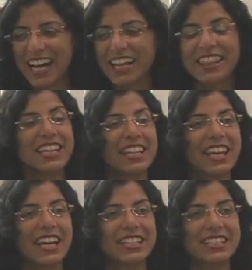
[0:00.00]
I think
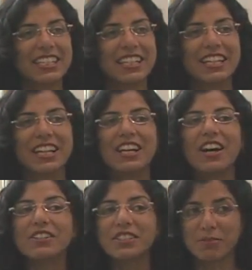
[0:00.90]
that
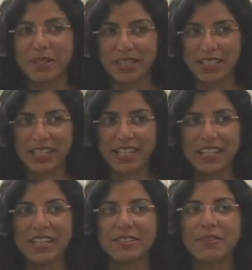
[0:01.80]

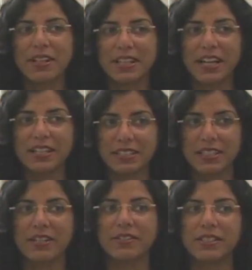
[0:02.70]
ultimately it's very nice
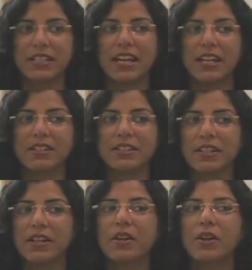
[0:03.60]
to understand
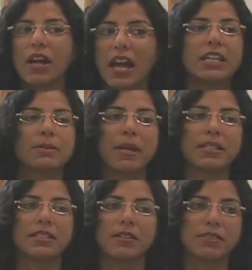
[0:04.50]

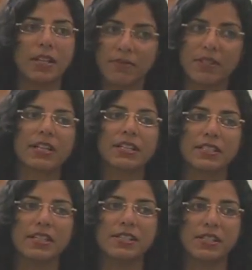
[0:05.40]
aspects of
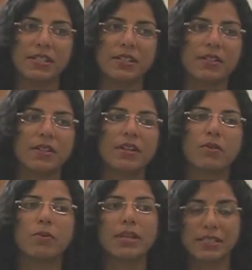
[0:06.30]
self-organization.
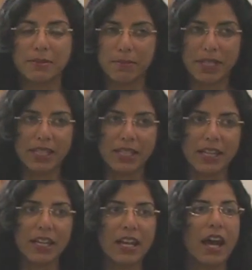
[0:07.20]
What does it
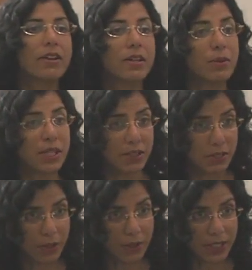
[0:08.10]
mean? How can we
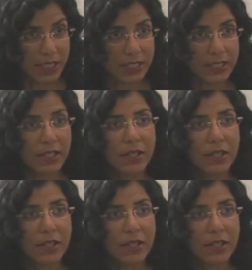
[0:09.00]
control it?